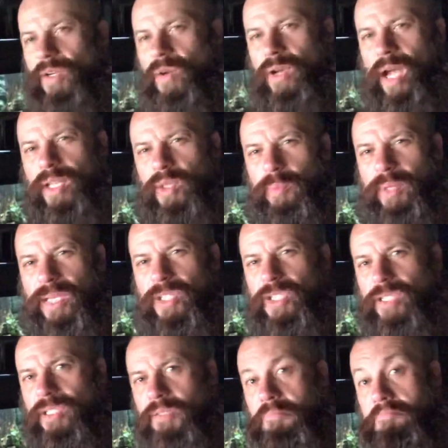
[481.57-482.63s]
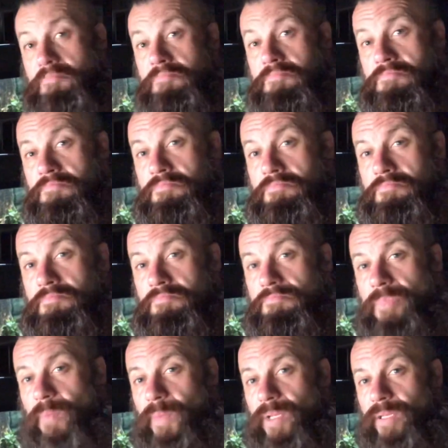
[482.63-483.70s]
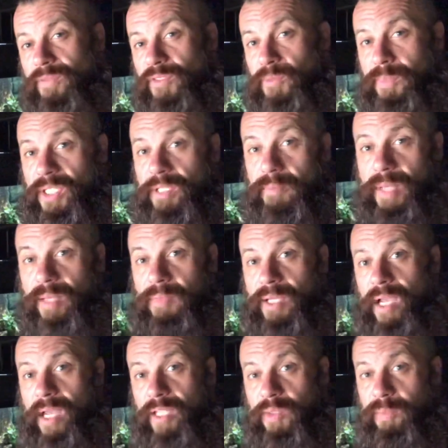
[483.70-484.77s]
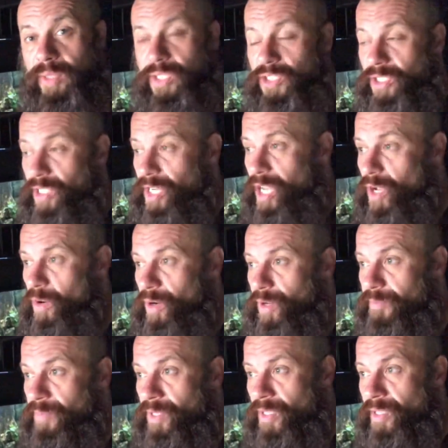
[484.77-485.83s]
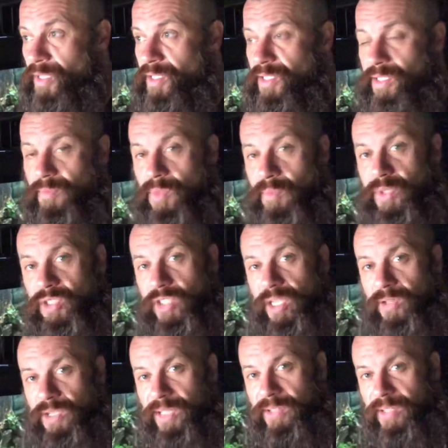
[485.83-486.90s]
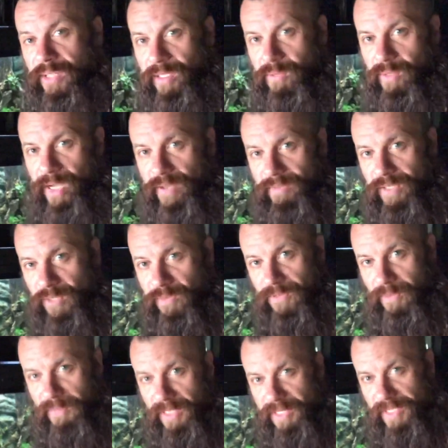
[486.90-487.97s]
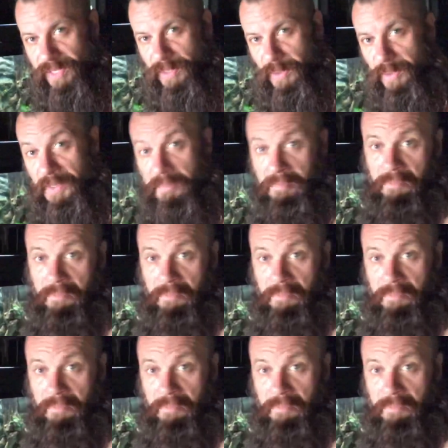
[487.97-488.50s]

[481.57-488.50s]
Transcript: Occupation? I mean, for me, it may be occupation now. I seem to be generating revenue from this, so